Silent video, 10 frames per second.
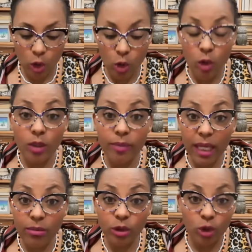so you could
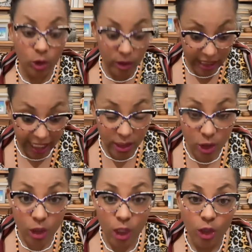be able to
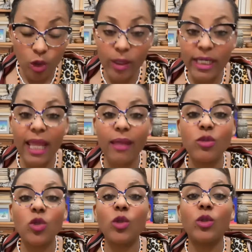write your
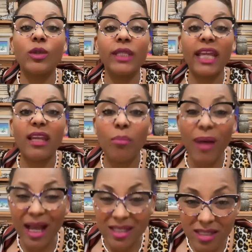name so you could get a
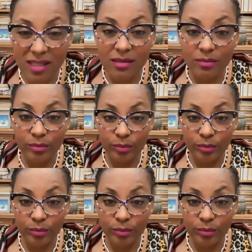pass.